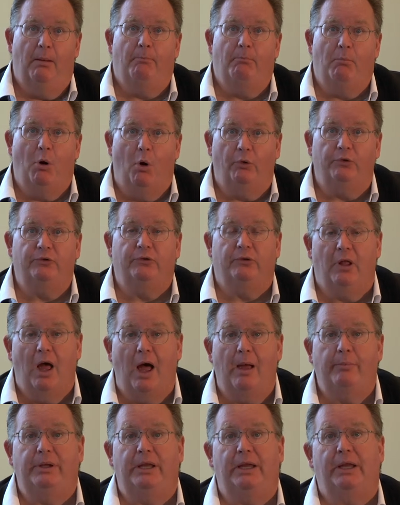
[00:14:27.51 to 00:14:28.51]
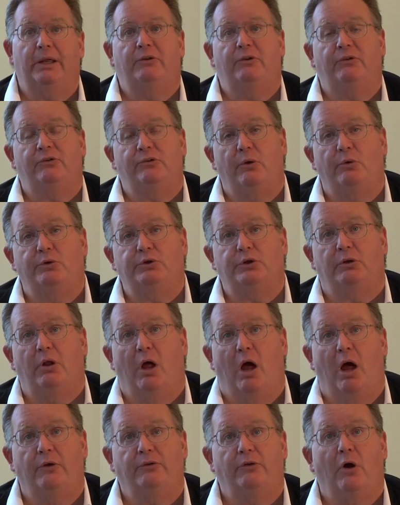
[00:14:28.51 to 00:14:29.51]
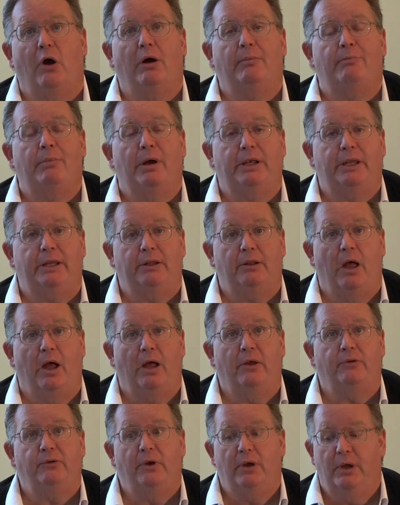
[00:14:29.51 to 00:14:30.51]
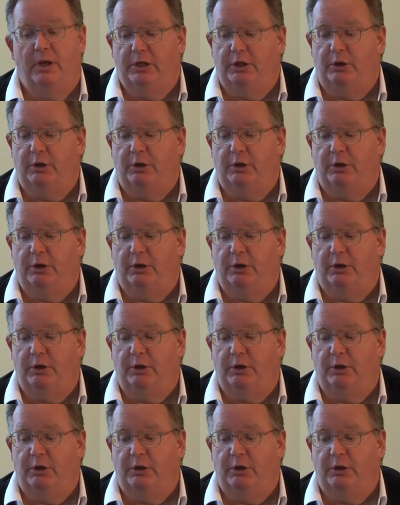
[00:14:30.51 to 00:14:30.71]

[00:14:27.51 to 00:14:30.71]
Most lobbying and disclosure laws are money laws.